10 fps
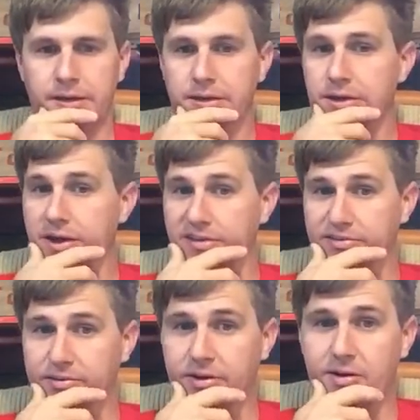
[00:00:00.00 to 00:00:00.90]

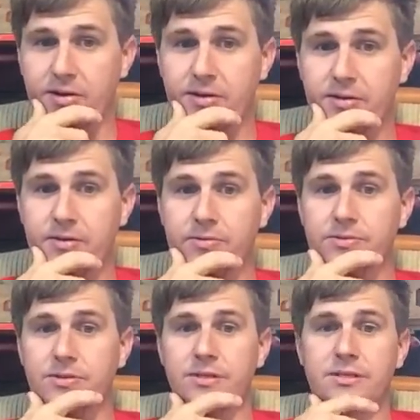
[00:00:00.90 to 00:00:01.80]
Yes, Hocking
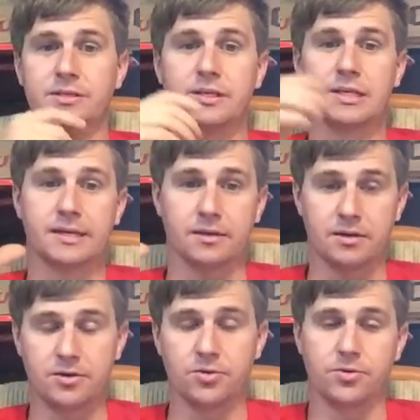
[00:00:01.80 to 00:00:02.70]
Hills is
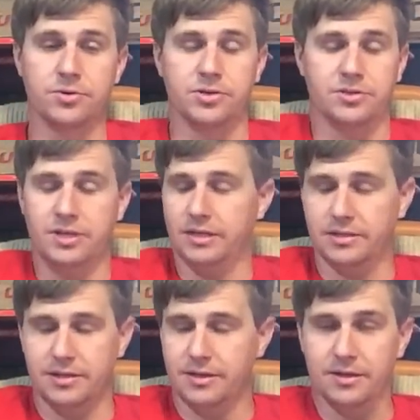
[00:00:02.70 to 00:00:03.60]
gorgeous.
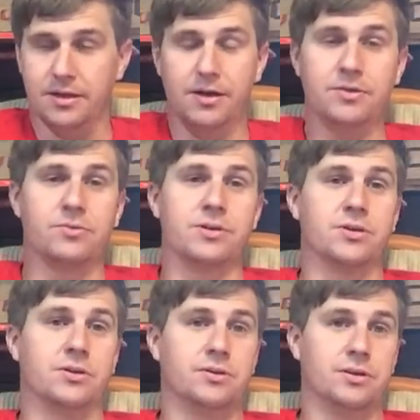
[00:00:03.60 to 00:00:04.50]

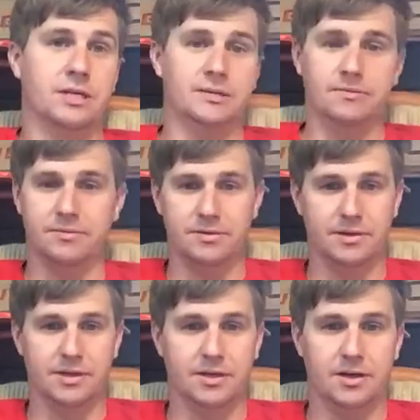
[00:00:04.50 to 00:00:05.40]
Unreal.
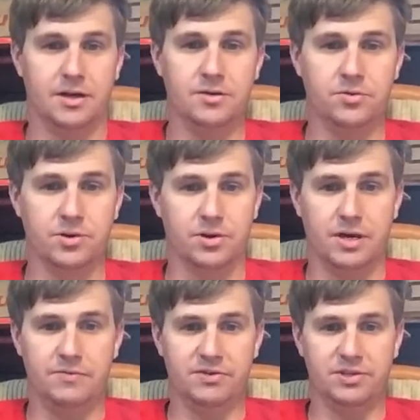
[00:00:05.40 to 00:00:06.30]
Unreal.
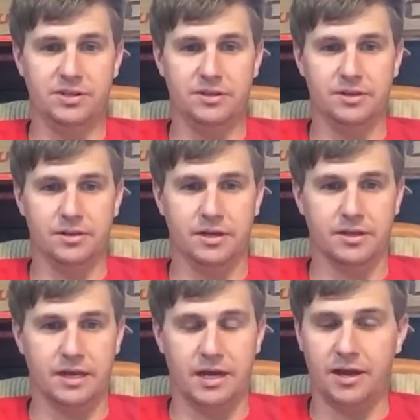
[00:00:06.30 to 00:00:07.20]
I've never seen anything like
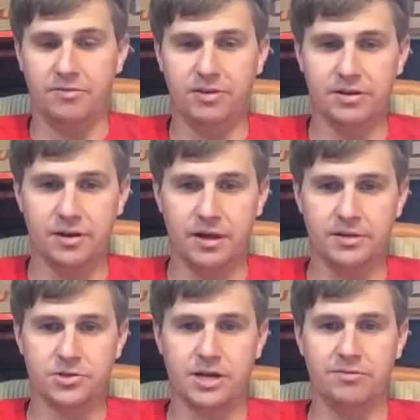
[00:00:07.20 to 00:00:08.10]
that. I've done a lot
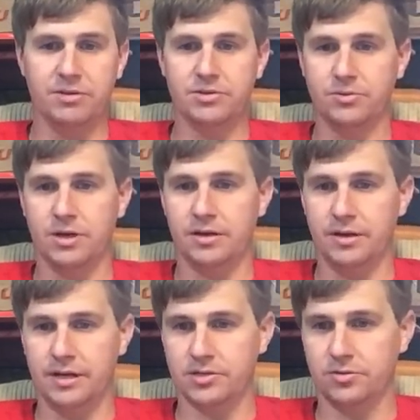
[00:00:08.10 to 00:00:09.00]
of traveling to a lot of
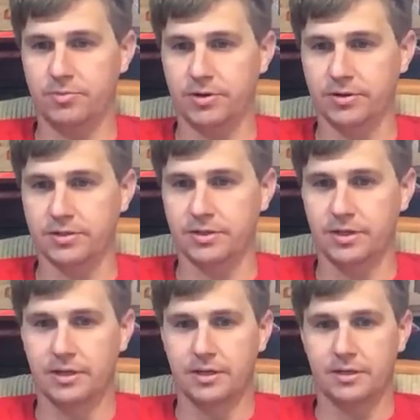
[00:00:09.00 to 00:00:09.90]
national parks.
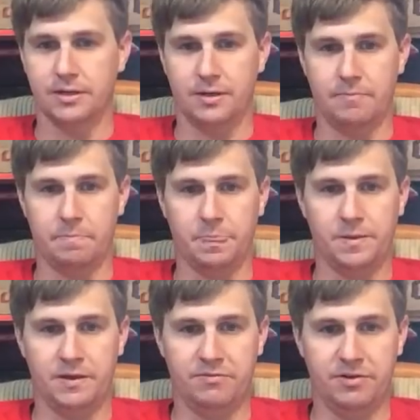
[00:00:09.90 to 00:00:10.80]
I
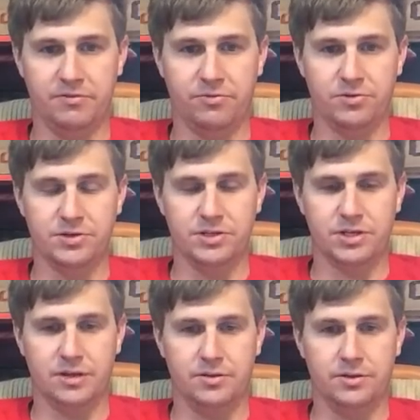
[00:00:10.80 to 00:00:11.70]
had a very fortunate
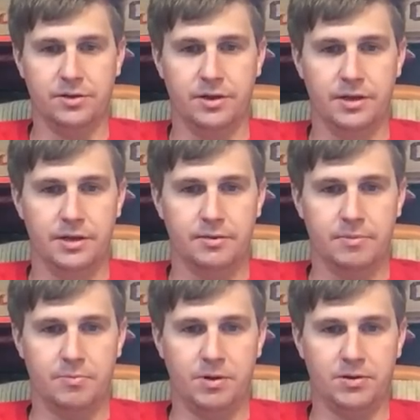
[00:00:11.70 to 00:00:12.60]
childhood.
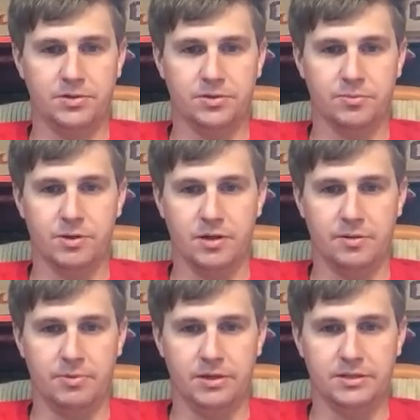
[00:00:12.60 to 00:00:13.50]
My parents took me a lot
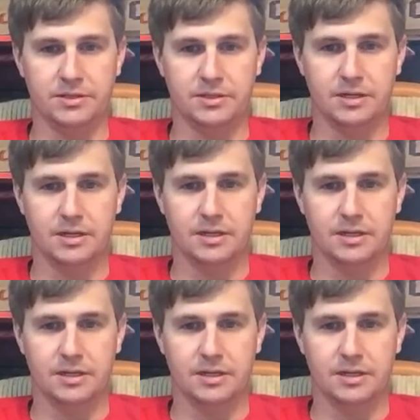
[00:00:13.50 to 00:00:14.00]
of places.